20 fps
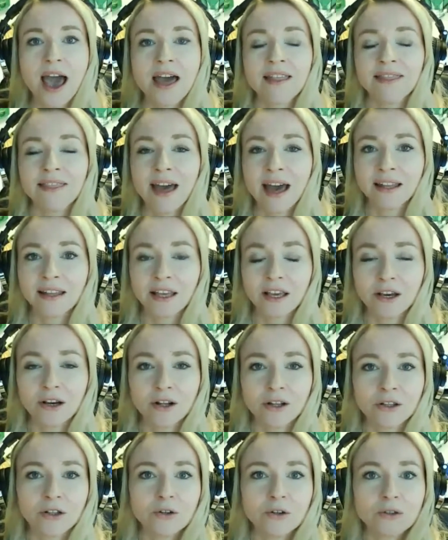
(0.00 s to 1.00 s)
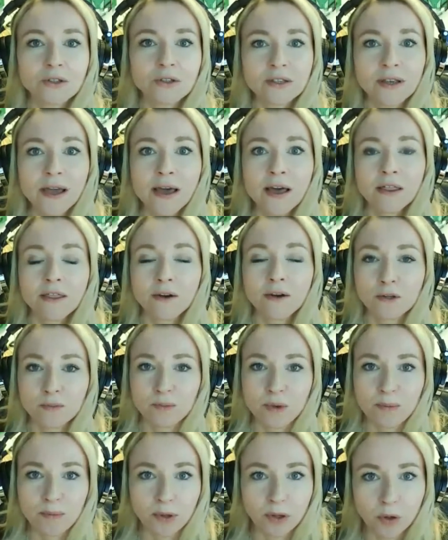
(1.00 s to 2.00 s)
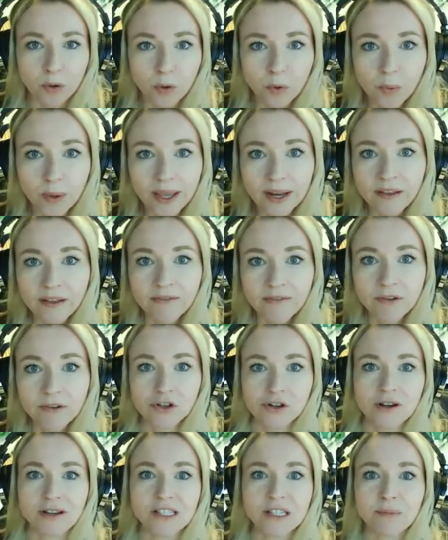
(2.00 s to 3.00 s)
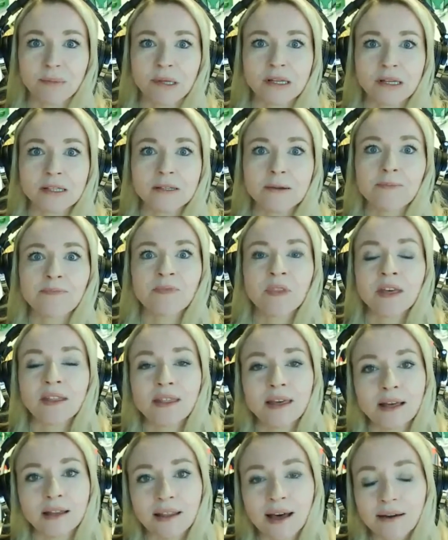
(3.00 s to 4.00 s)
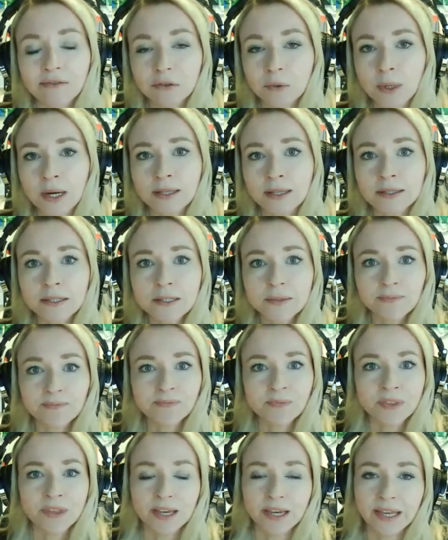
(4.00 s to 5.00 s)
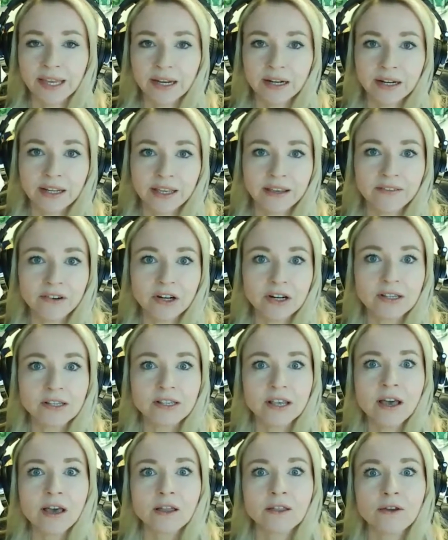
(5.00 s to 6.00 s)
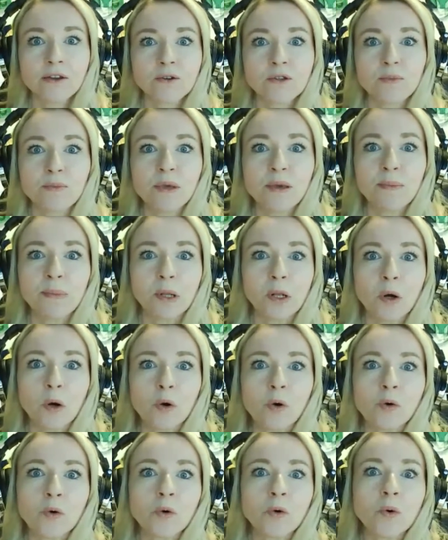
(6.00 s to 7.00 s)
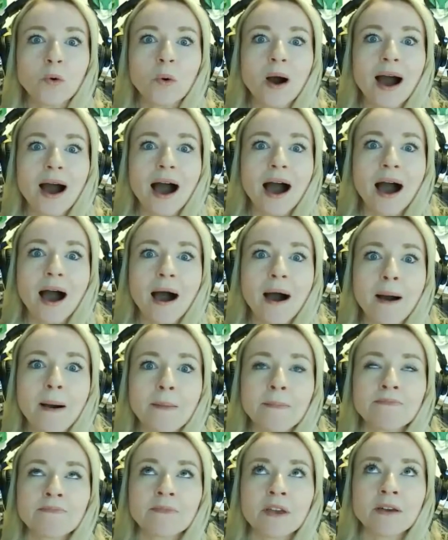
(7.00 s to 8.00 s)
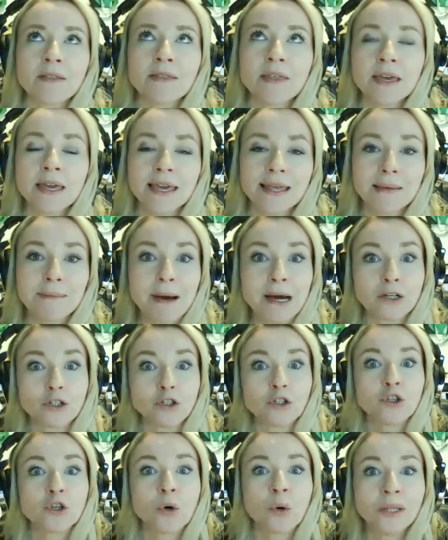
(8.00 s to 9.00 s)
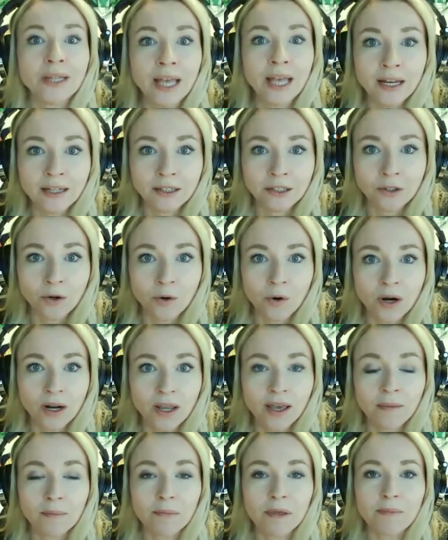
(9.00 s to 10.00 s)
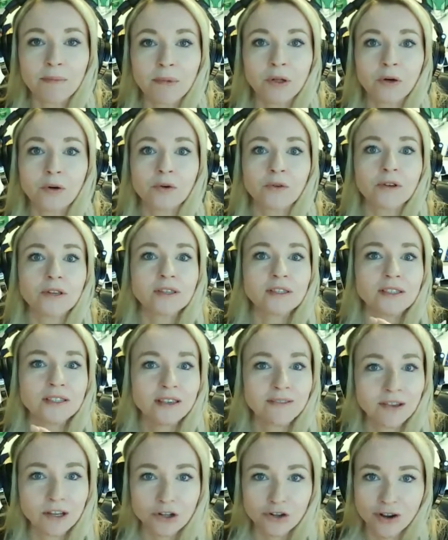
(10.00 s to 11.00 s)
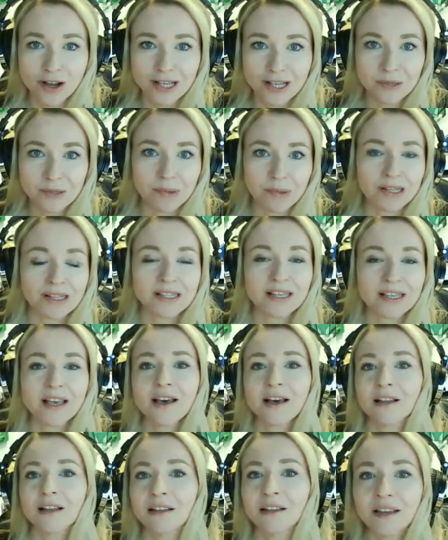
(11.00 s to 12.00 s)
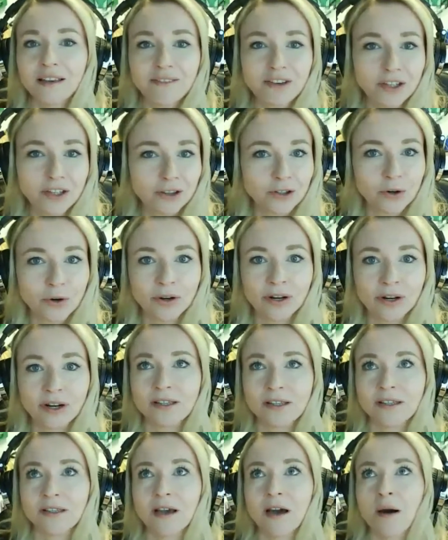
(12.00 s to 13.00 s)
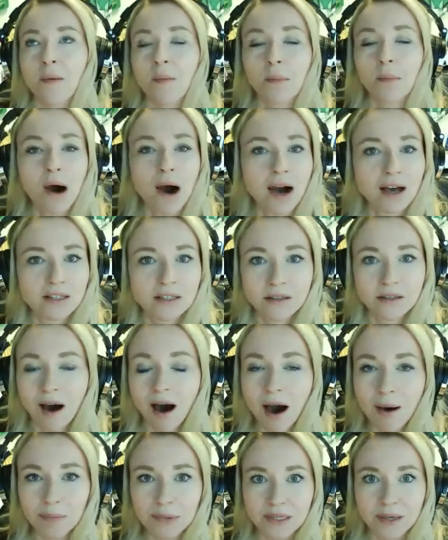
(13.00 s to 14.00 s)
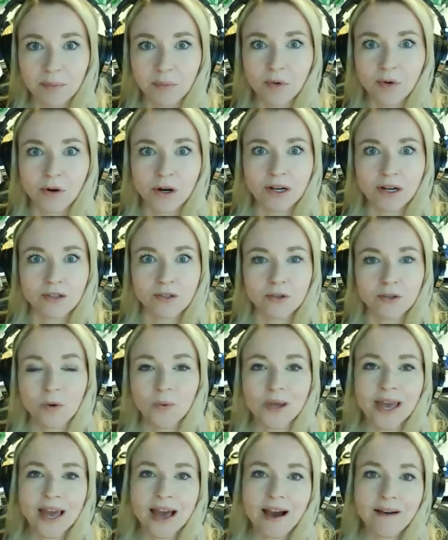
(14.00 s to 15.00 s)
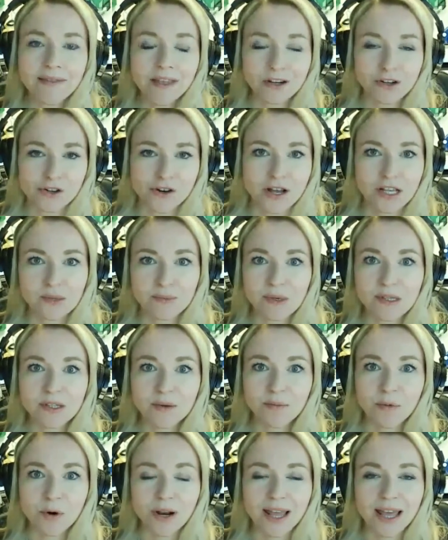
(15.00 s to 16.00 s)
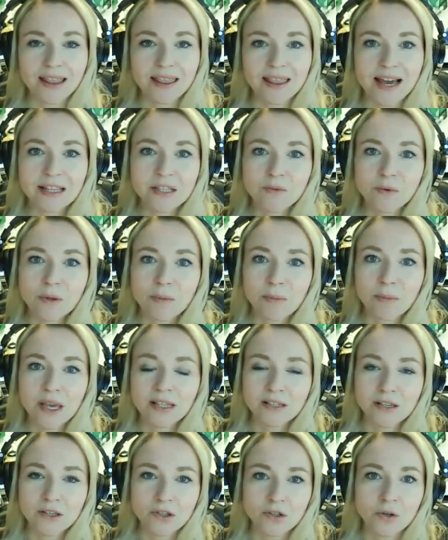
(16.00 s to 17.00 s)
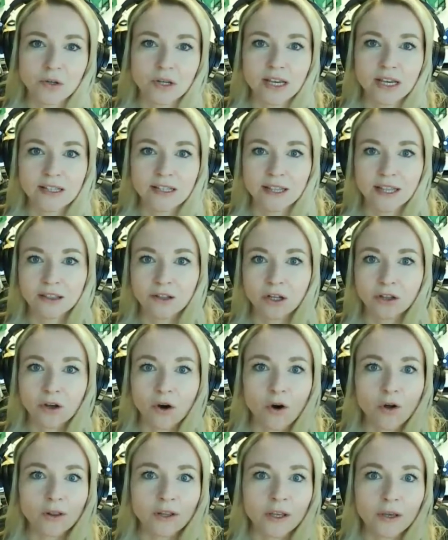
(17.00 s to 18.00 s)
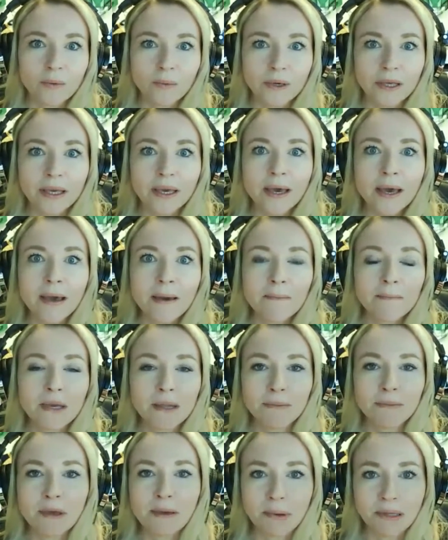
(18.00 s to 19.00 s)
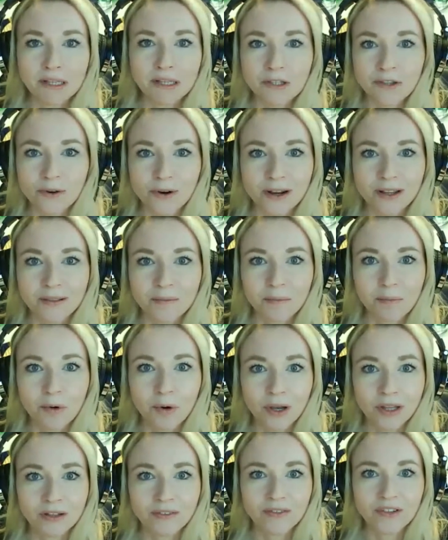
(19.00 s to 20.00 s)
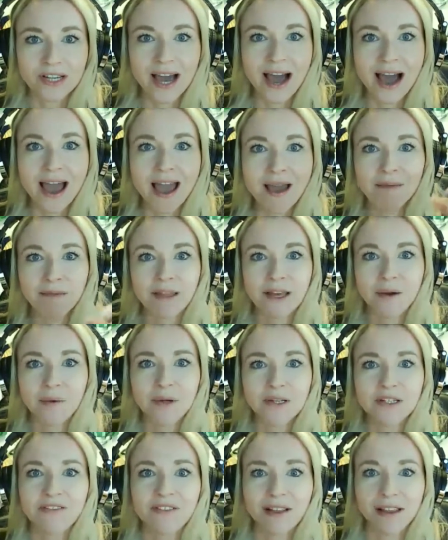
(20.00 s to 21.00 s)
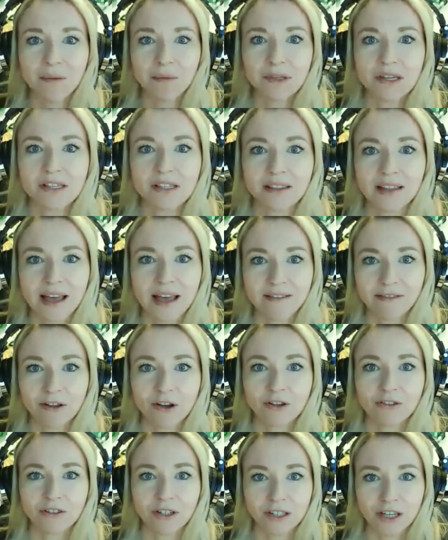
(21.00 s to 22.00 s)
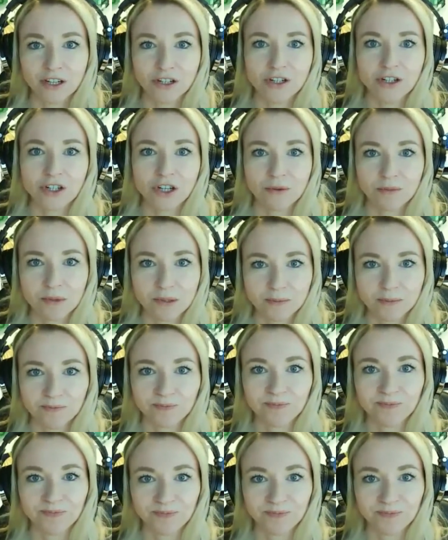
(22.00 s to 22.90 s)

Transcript: And that includes those people who are waiting for transplants, their loved ones, their caregivers, those people who are thinking about donating an organ, people who receiving transplants, living donors, post-op support. So we have the transplant support, and that's what makes us unique. That not only we meet people at certain point of time, like we develop these lifelong relationships.